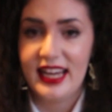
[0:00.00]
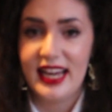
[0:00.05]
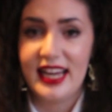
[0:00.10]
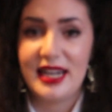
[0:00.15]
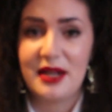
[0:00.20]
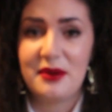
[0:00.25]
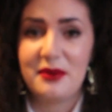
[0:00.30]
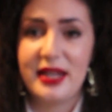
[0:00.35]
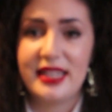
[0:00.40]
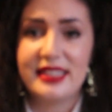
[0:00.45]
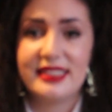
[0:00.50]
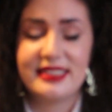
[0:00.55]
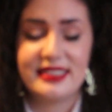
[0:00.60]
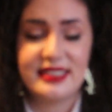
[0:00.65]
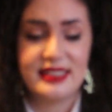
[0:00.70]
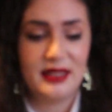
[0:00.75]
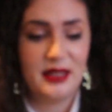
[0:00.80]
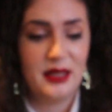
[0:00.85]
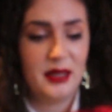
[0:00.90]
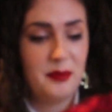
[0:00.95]
And I went
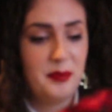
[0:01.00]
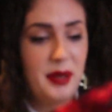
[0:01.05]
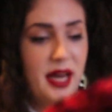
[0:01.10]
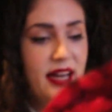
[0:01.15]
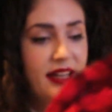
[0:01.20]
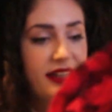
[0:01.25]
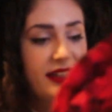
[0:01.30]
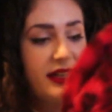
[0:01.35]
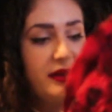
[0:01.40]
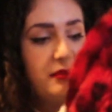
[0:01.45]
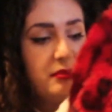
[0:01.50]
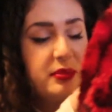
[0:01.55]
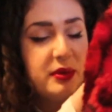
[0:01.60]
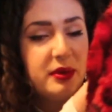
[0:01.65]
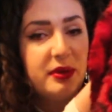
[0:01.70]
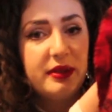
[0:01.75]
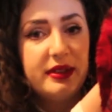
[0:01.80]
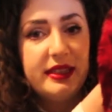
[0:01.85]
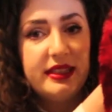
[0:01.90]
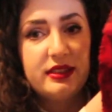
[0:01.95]
back and
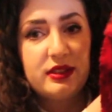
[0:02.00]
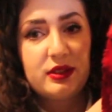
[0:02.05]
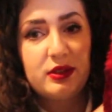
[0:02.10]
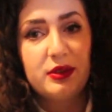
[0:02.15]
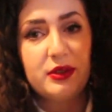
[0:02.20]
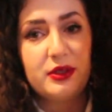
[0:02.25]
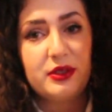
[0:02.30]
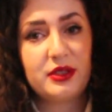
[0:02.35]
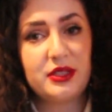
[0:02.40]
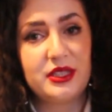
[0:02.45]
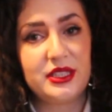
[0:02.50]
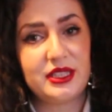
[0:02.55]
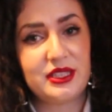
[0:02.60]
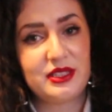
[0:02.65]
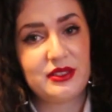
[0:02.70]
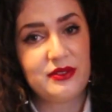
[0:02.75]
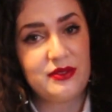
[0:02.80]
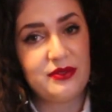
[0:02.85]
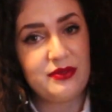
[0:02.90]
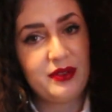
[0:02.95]
bought this
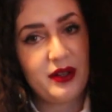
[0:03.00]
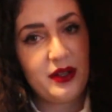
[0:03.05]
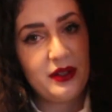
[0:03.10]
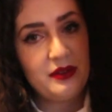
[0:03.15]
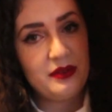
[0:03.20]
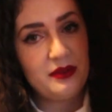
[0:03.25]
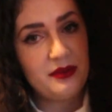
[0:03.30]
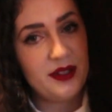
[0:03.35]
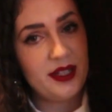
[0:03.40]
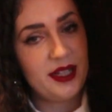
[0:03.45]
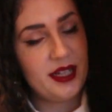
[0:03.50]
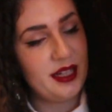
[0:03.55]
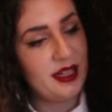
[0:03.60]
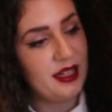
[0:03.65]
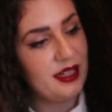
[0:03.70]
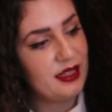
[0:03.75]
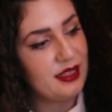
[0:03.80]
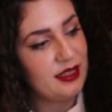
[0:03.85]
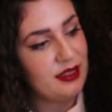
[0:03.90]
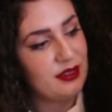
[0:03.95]
gorgeous faux fur